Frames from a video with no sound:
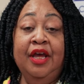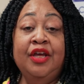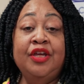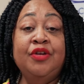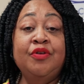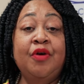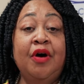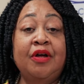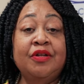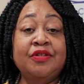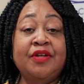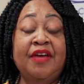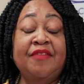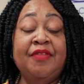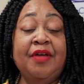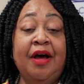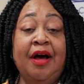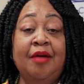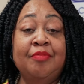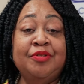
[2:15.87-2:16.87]
You also have
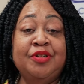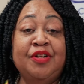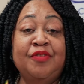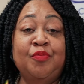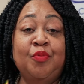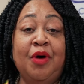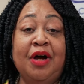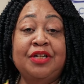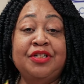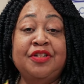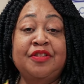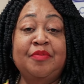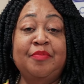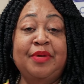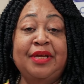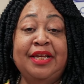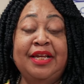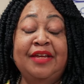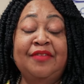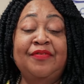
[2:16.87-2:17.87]
the option of watching the
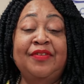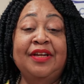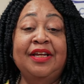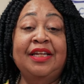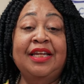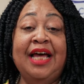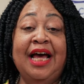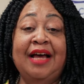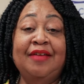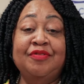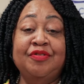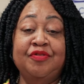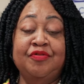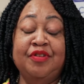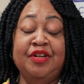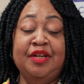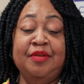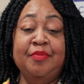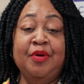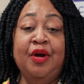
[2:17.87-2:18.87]
meeting via live
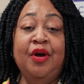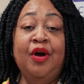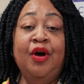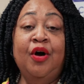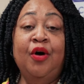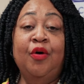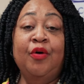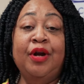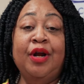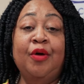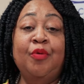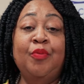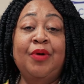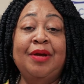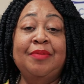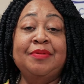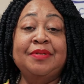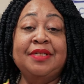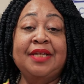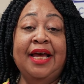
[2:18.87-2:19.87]
stream on our
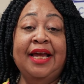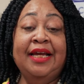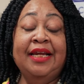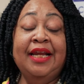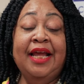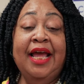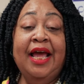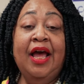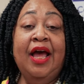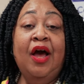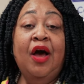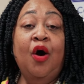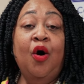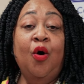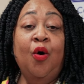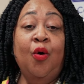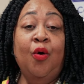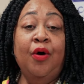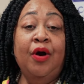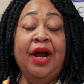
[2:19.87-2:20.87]
website
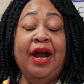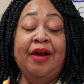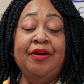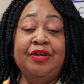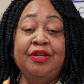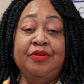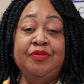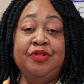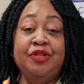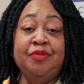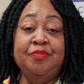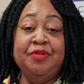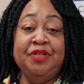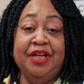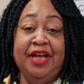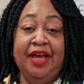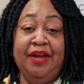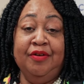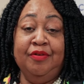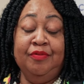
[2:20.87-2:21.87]
or our YouTube
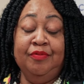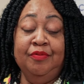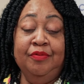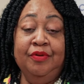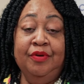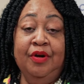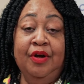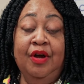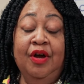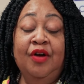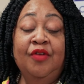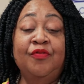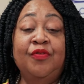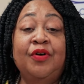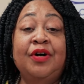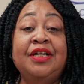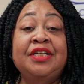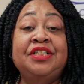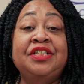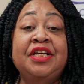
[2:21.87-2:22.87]
channel.
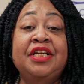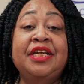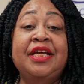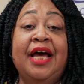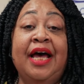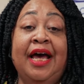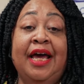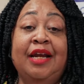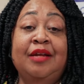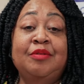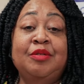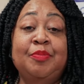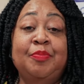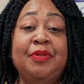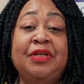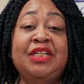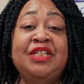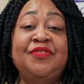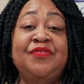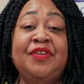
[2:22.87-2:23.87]
For agenda items,
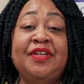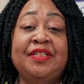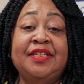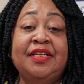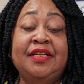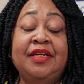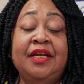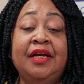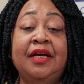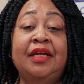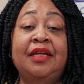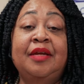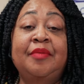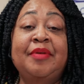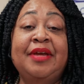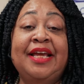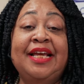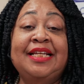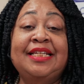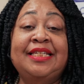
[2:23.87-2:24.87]
please visit
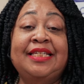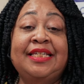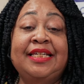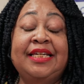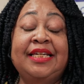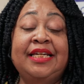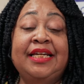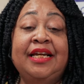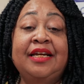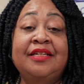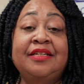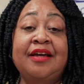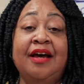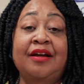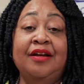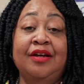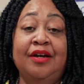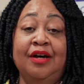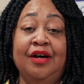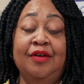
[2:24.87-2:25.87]
columbia s c
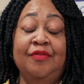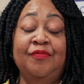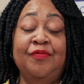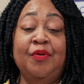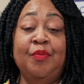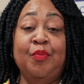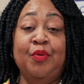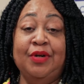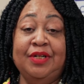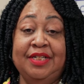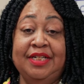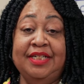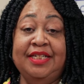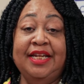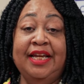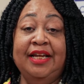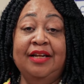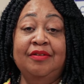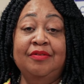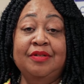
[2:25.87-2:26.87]
dot gov for more
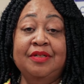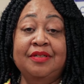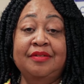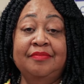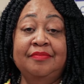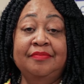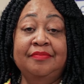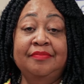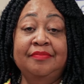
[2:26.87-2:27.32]
details.